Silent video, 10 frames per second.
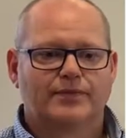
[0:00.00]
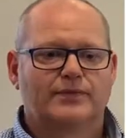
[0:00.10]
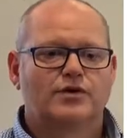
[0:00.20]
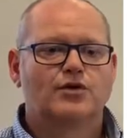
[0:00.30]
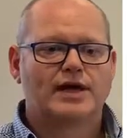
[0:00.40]

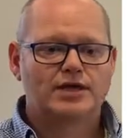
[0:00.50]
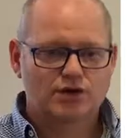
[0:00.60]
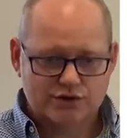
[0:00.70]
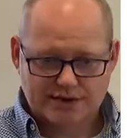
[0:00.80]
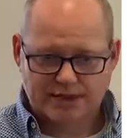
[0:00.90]
You can
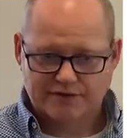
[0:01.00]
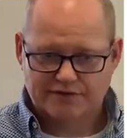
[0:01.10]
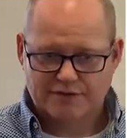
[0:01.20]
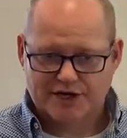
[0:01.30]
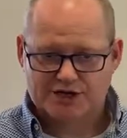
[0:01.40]
use that
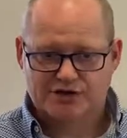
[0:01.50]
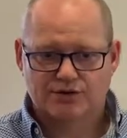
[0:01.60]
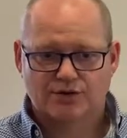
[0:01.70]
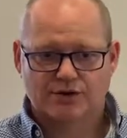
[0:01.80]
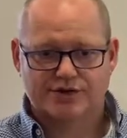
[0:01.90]
information
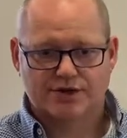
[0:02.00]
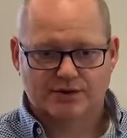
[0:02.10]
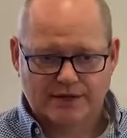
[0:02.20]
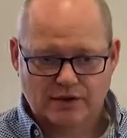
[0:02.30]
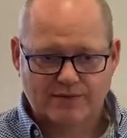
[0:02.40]
also
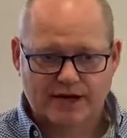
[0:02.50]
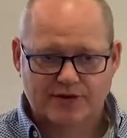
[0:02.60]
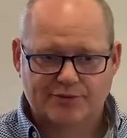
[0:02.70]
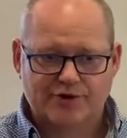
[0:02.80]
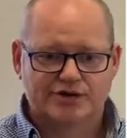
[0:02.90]
in your minor
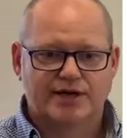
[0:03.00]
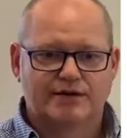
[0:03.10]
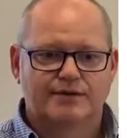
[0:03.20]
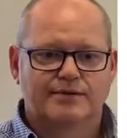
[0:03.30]
project.